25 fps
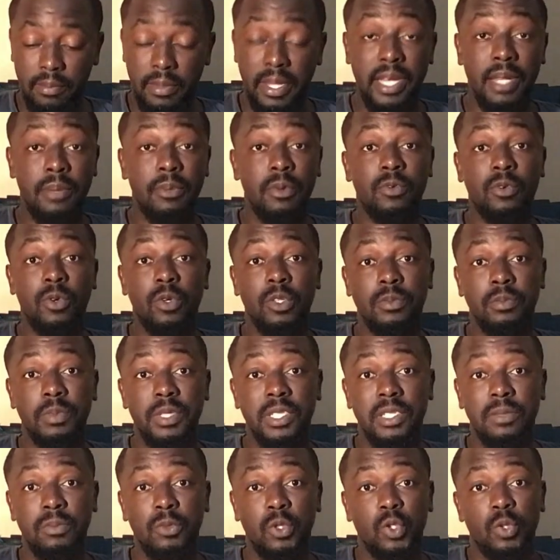My name, of course,
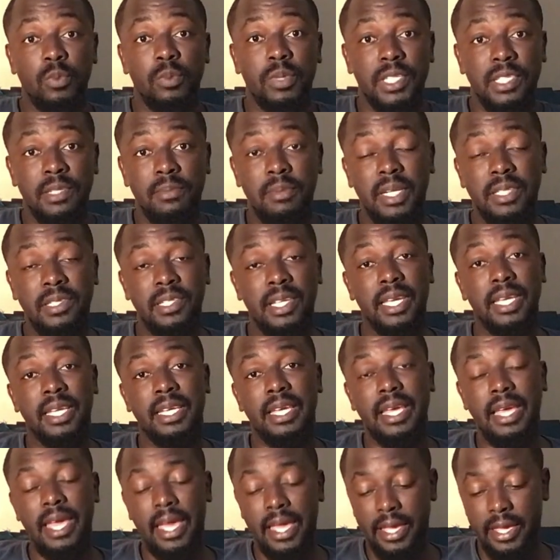Mitchell Mutumba Simata,
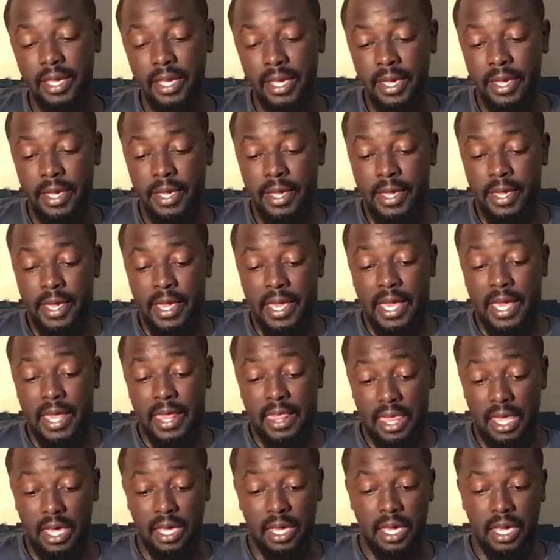aka
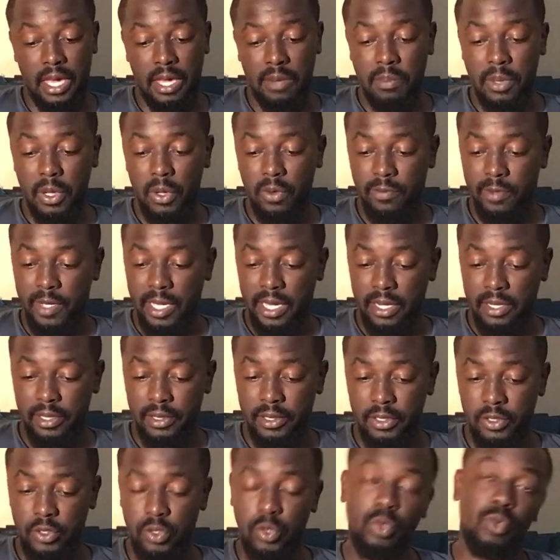the Headman of Cattle.
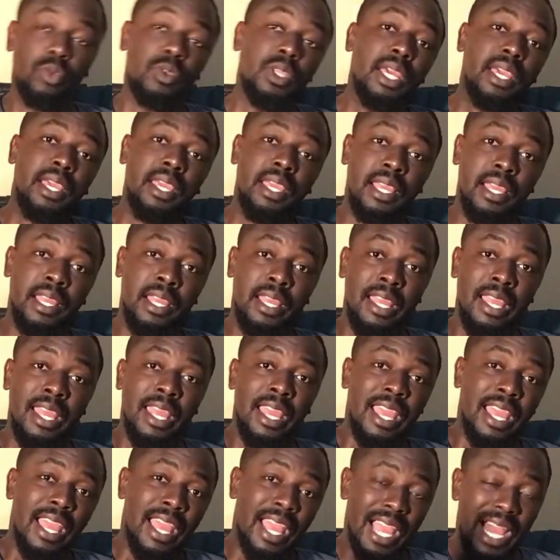So today,
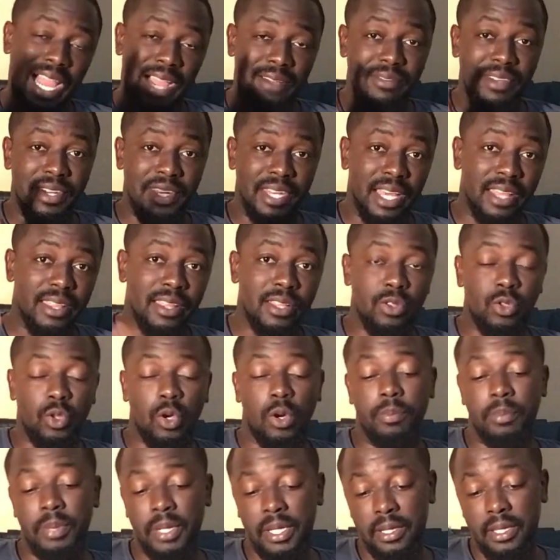I have another
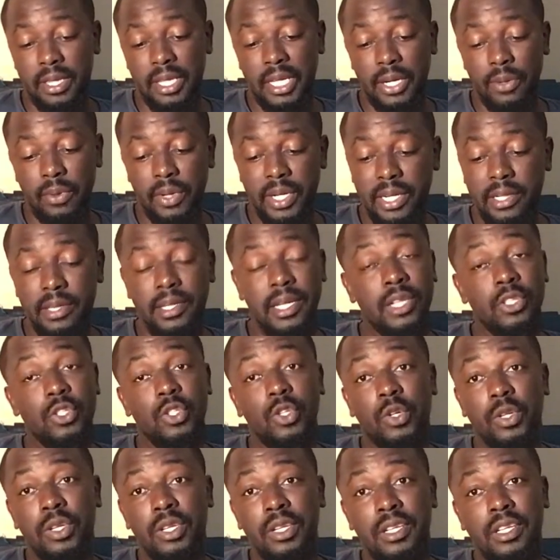topic that I want to
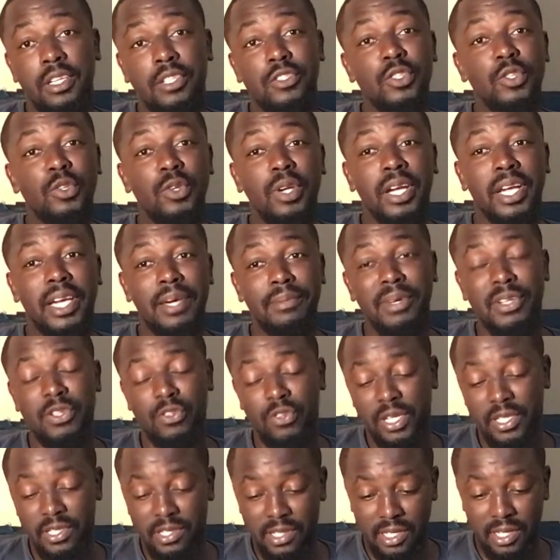touch on. As you know, I got my
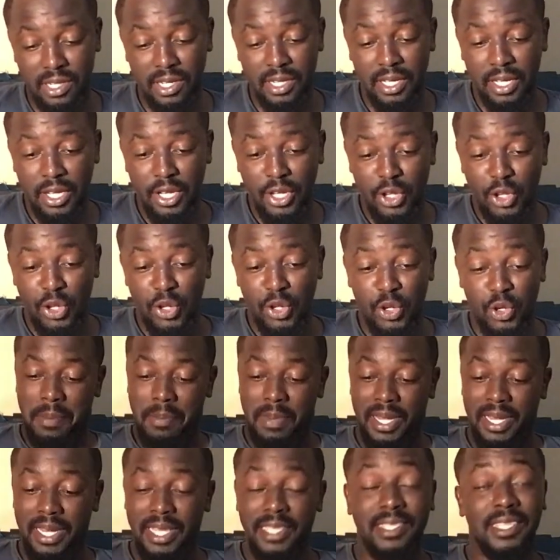trusted,
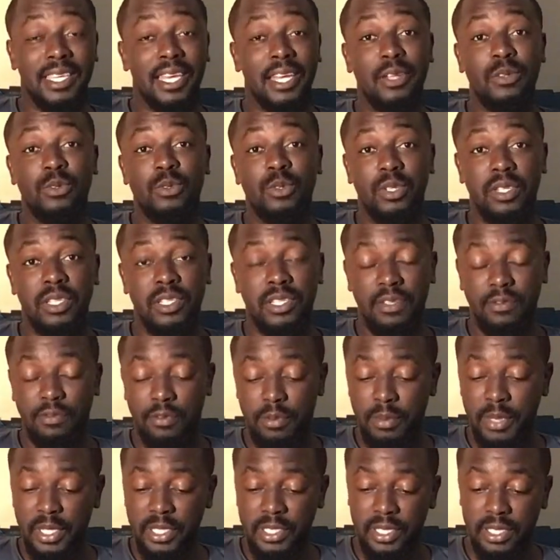but let's get into this
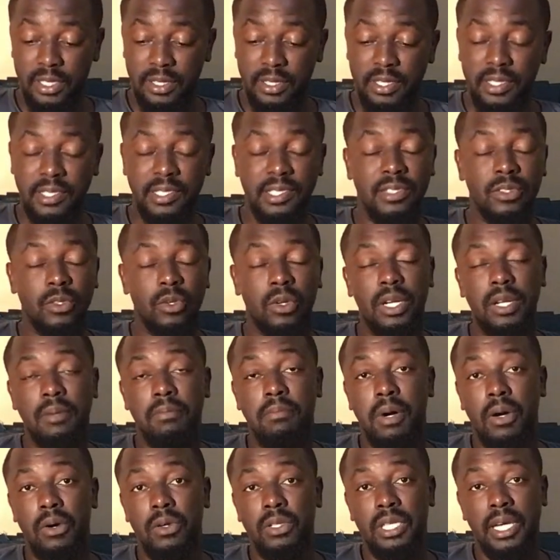information. This is all
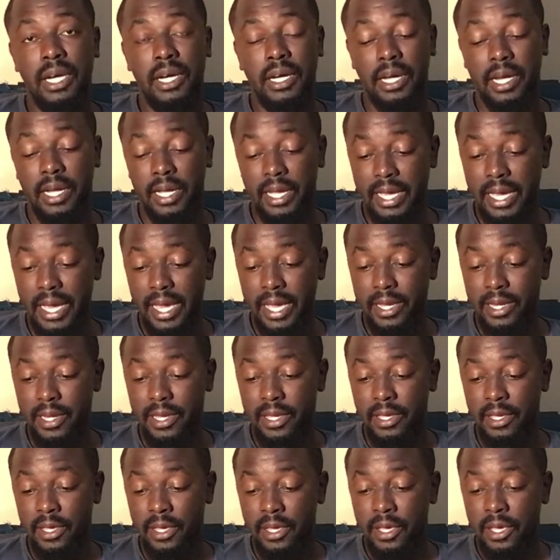about a
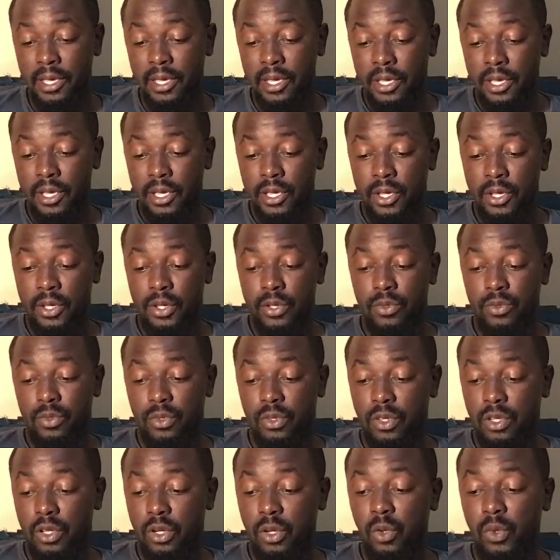guide to
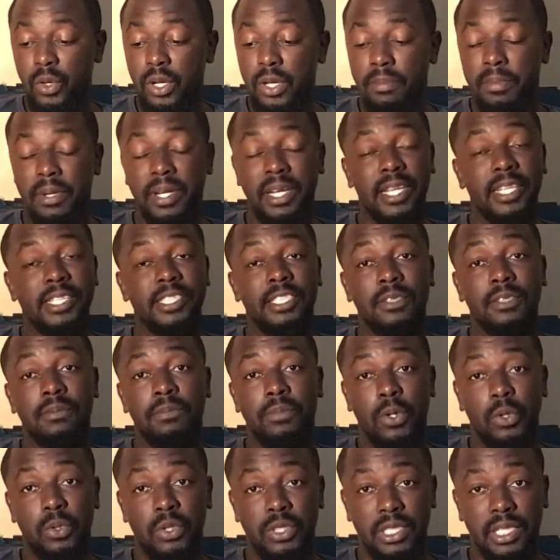the loan application
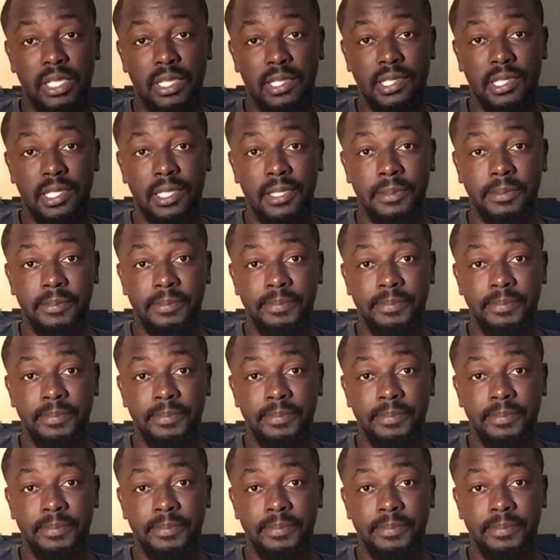process.